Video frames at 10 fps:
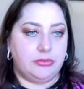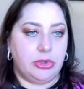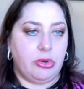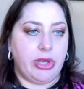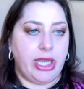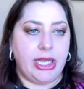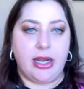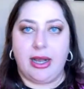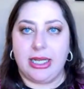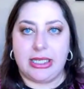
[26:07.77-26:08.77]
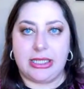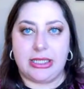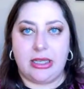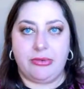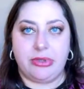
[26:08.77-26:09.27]
Okay, guys,
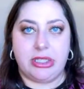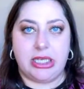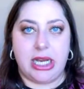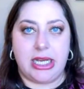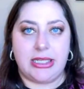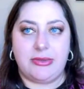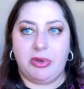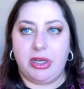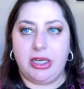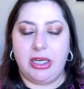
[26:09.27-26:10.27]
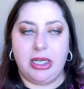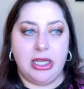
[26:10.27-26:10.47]
it was a nice one.